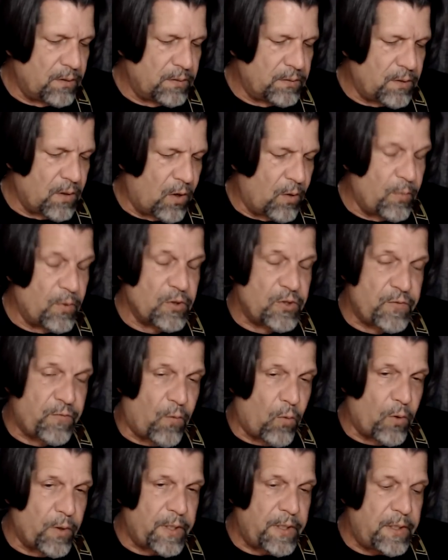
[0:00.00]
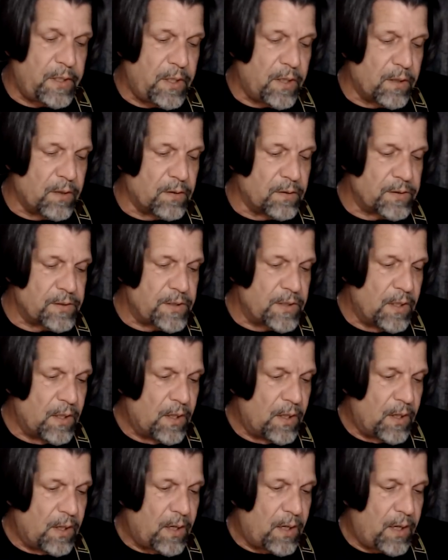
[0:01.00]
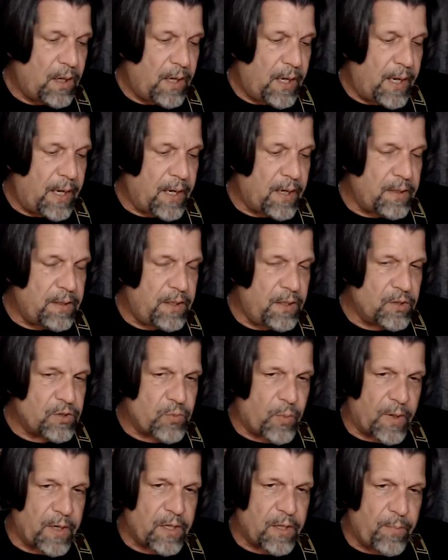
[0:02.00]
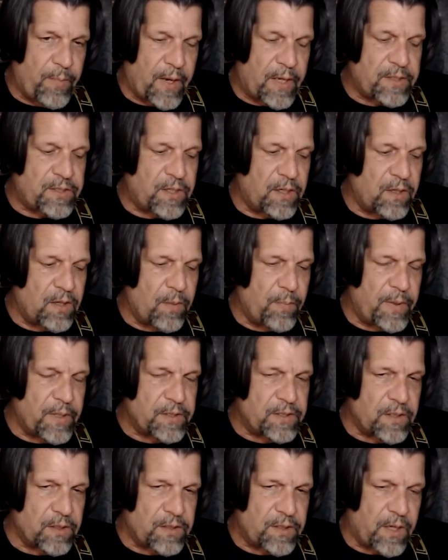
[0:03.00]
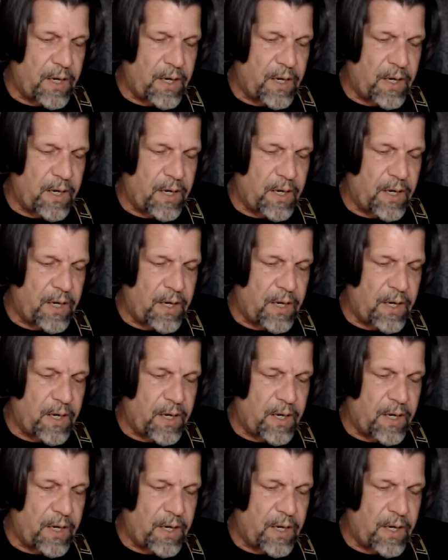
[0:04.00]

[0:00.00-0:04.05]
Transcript: almost 40 years. And he's one of the best in the business.